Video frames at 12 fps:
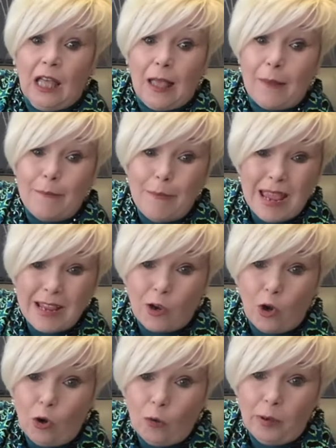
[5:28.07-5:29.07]

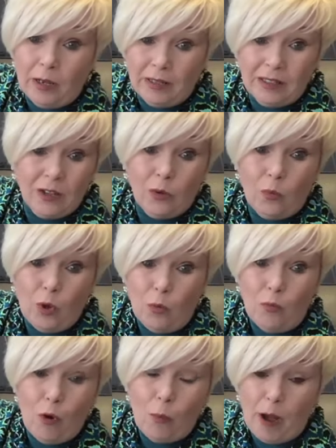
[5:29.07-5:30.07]
makeup will
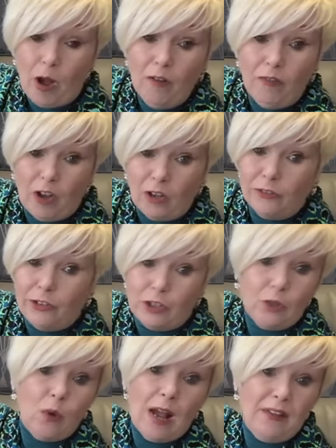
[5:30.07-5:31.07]
rub off onto the
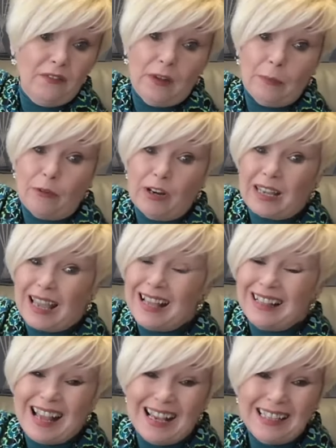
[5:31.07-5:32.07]
white fabric. And
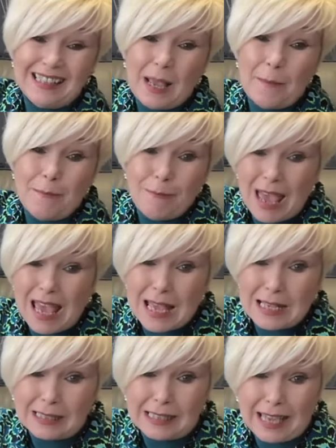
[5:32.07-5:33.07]
that is a mare
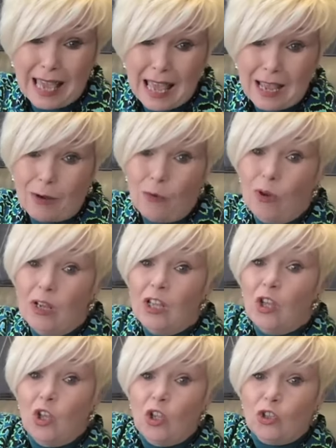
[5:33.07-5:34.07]
to get out.
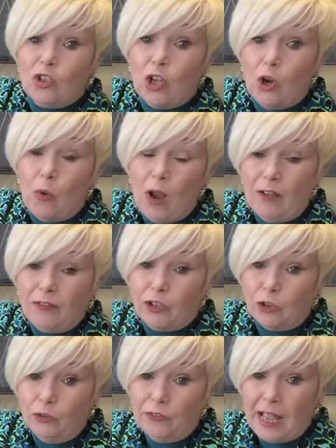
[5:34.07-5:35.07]
So I've
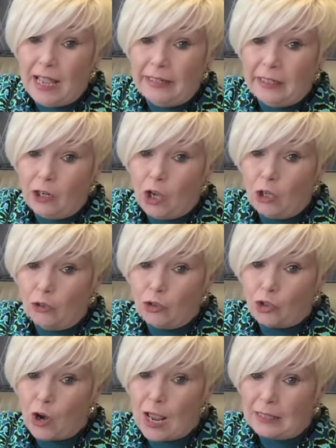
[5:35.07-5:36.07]
done that in a
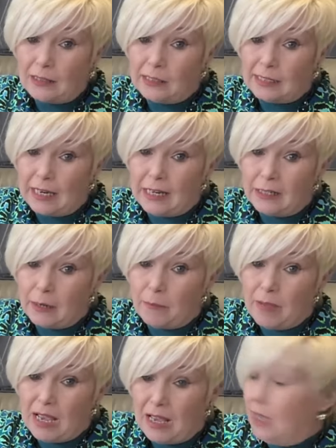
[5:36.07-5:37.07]
contrast in
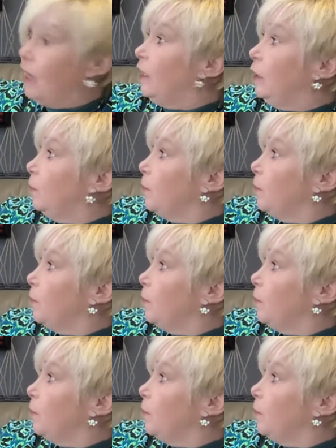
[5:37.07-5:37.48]
my